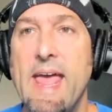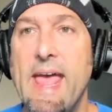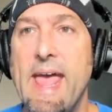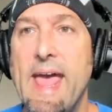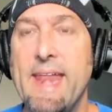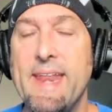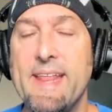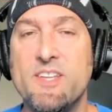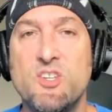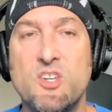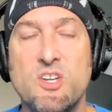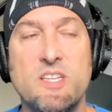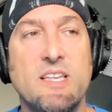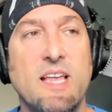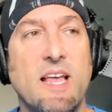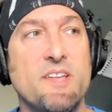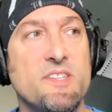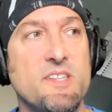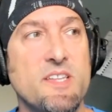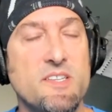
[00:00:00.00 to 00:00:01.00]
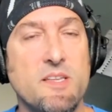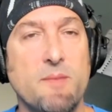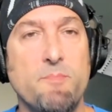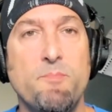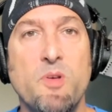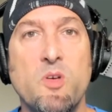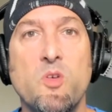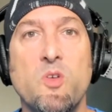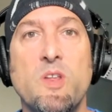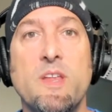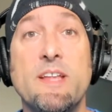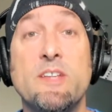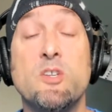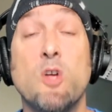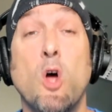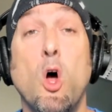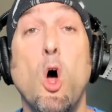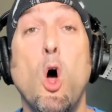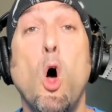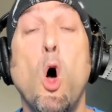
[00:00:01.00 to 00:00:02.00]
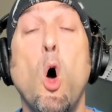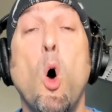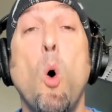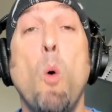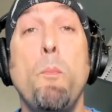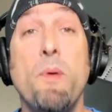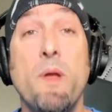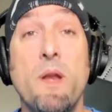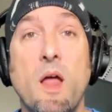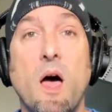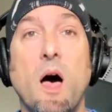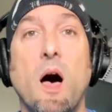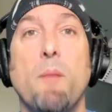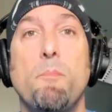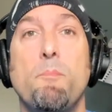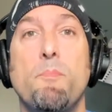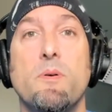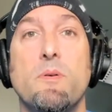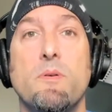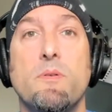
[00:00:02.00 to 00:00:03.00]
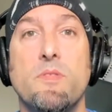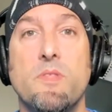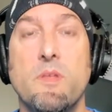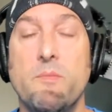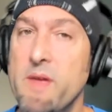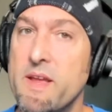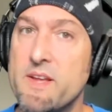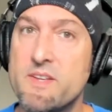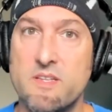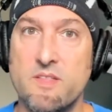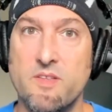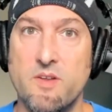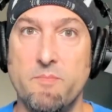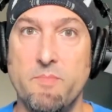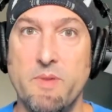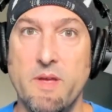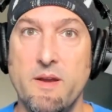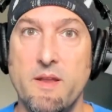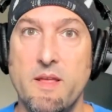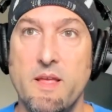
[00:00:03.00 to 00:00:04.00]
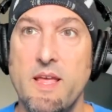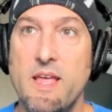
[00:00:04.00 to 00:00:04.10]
and it just has this ability to open up the mix a little bit.